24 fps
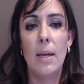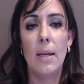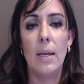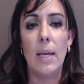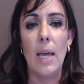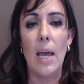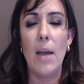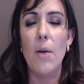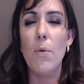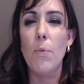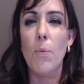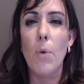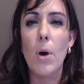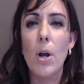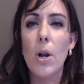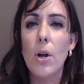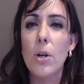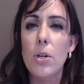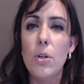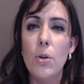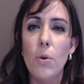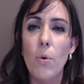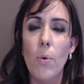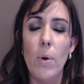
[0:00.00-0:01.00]
Okay, what are
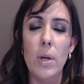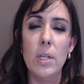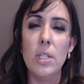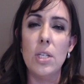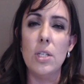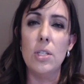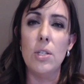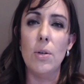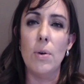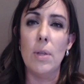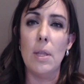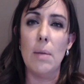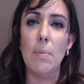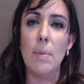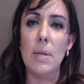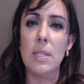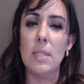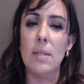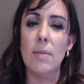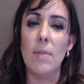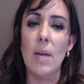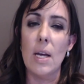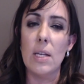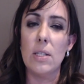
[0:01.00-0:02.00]
you going to do in the
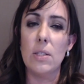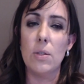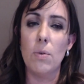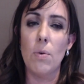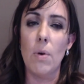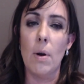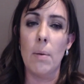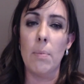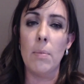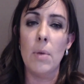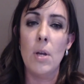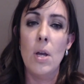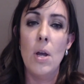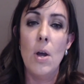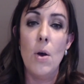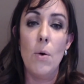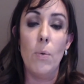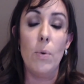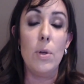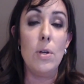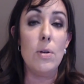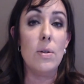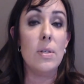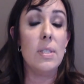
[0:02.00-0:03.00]
midst of that storm?
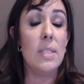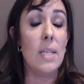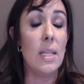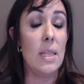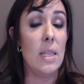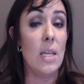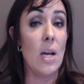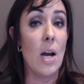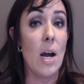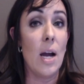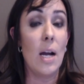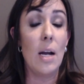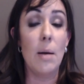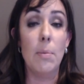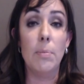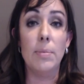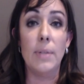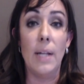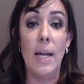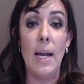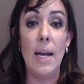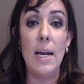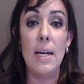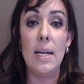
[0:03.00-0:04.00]
Will you sit there and
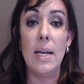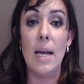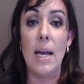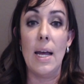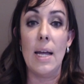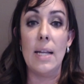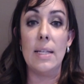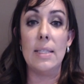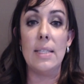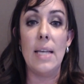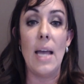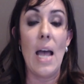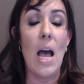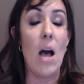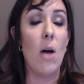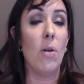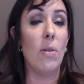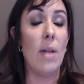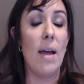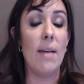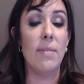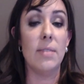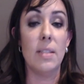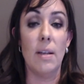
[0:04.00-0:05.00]
complain and say how
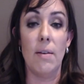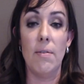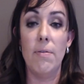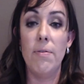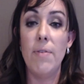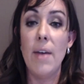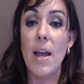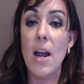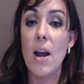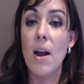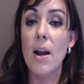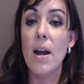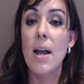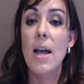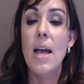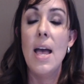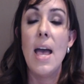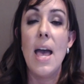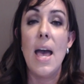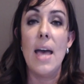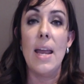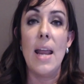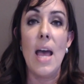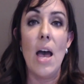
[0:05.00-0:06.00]
life's unfair
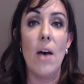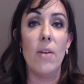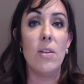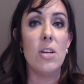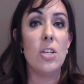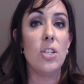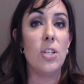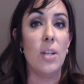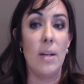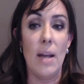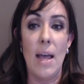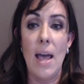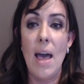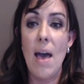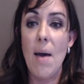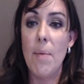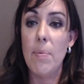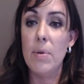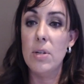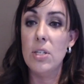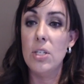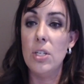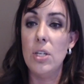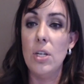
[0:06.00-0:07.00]
and how this shouldn't
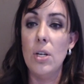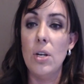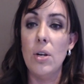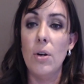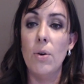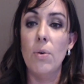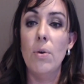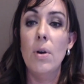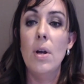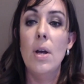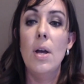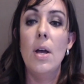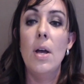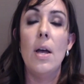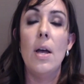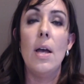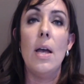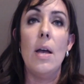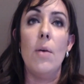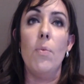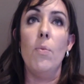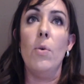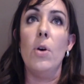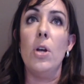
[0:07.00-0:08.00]
happen to you?
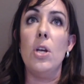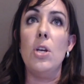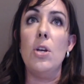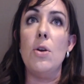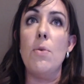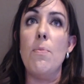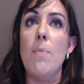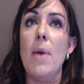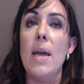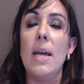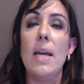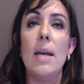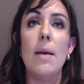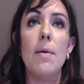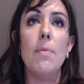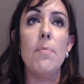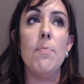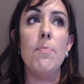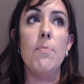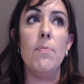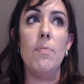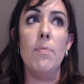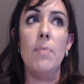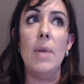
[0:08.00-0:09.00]
Will you make it
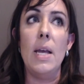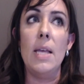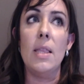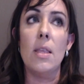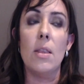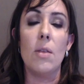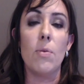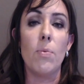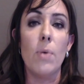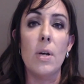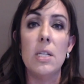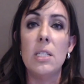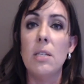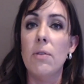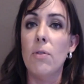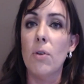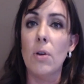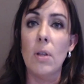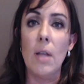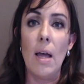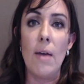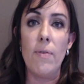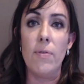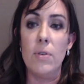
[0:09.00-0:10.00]
mean that the rest of your
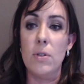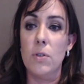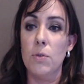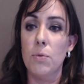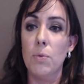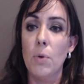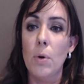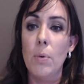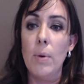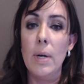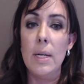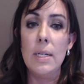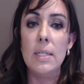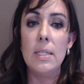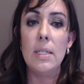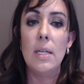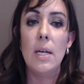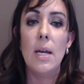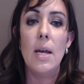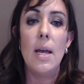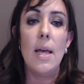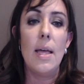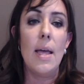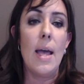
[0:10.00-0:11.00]
life is ruined
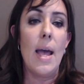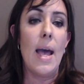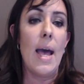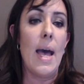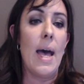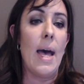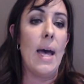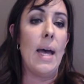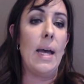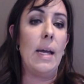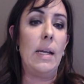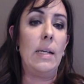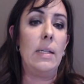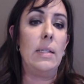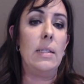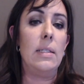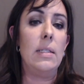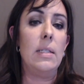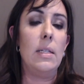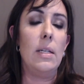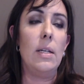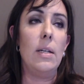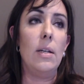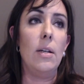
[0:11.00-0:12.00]
and
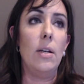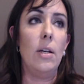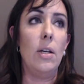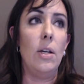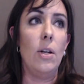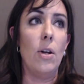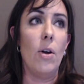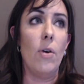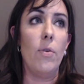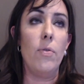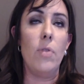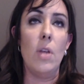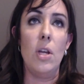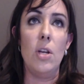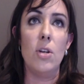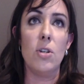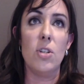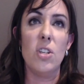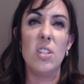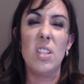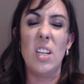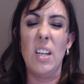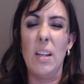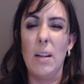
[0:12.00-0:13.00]
that you're
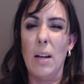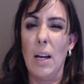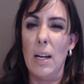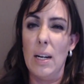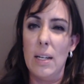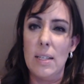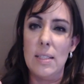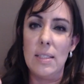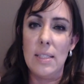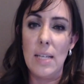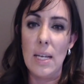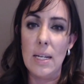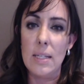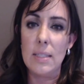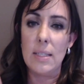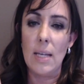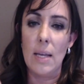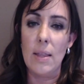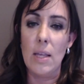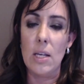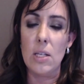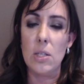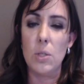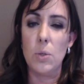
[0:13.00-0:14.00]
just going to sit
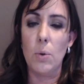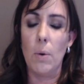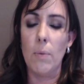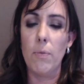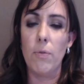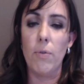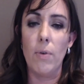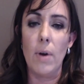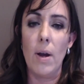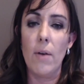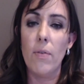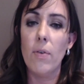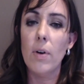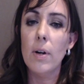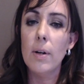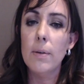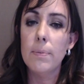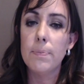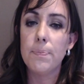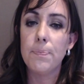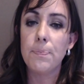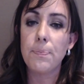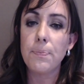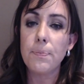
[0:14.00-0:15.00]
inside that storm forever?
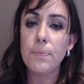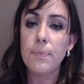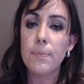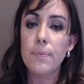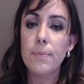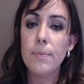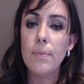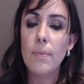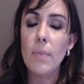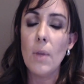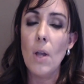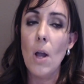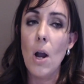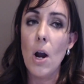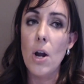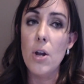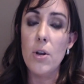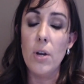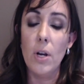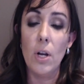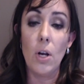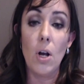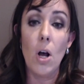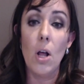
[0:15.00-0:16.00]
Are you
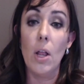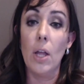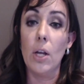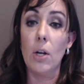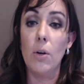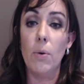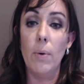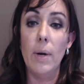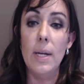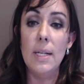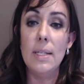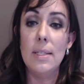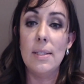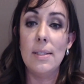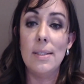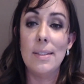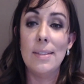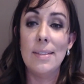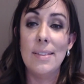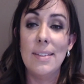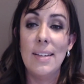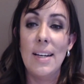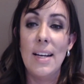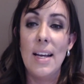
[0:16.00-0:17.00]
going to call it quits?
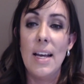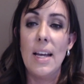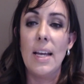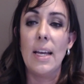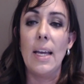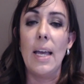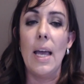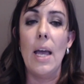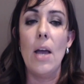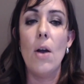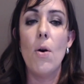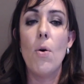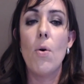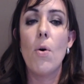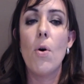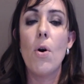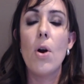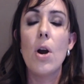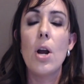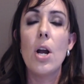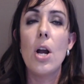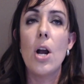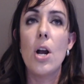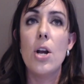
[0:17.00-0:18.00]
Okay,
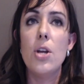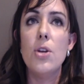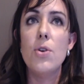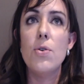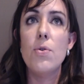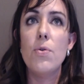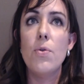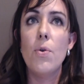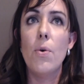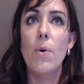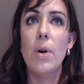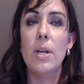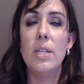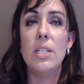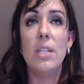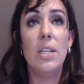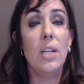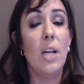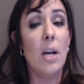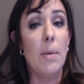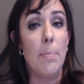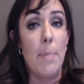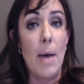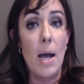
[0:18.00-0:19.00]
or are you going to
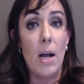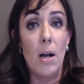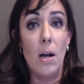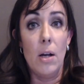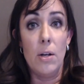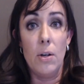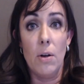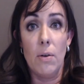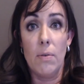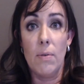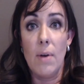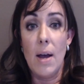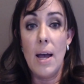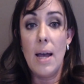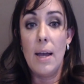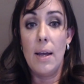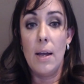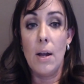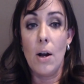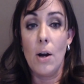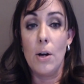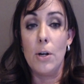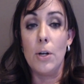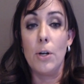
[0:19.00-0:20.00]
get back on your
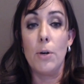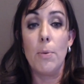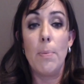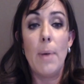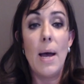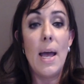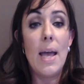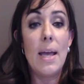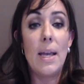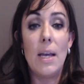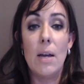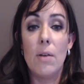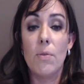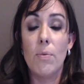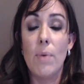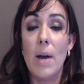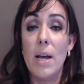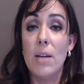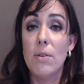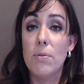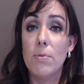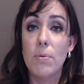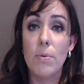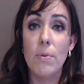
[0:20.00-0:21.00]
bike and
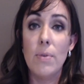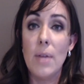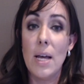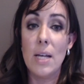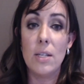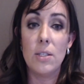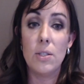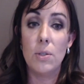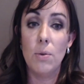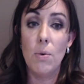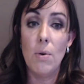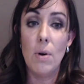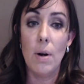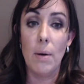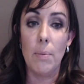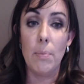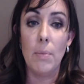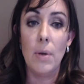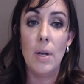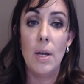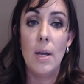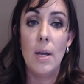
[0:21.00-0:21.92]
ride through that storm?